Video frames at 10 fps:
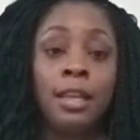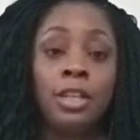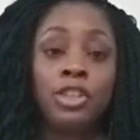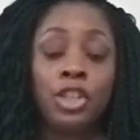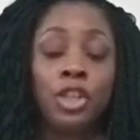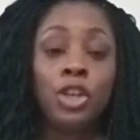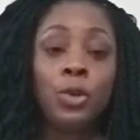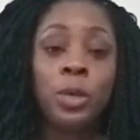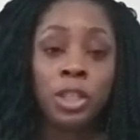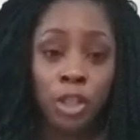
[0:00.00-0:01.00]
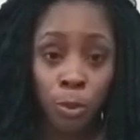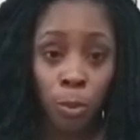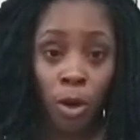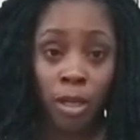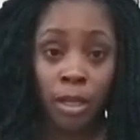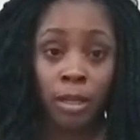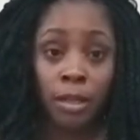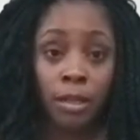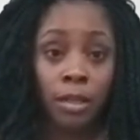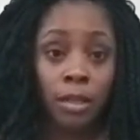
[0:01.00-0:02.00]
She knew what she wanted,
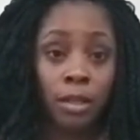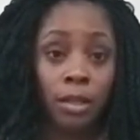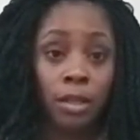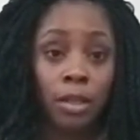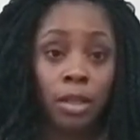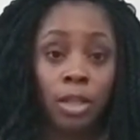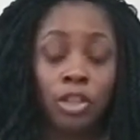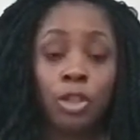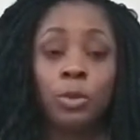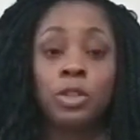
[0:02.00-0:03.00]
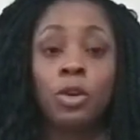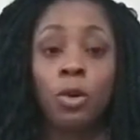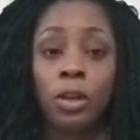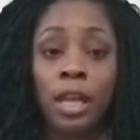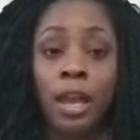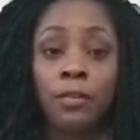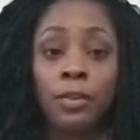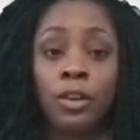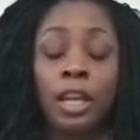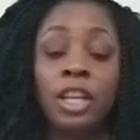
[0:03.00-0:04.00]
She was going after
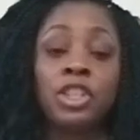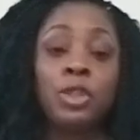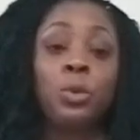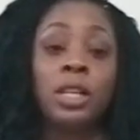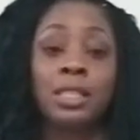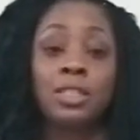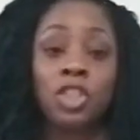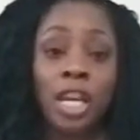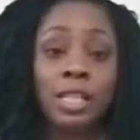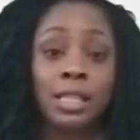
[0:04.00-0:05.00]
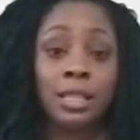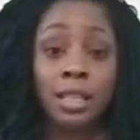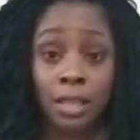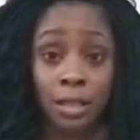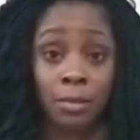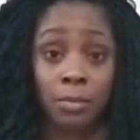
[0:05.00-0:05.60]
it, and she wasn't chasing him.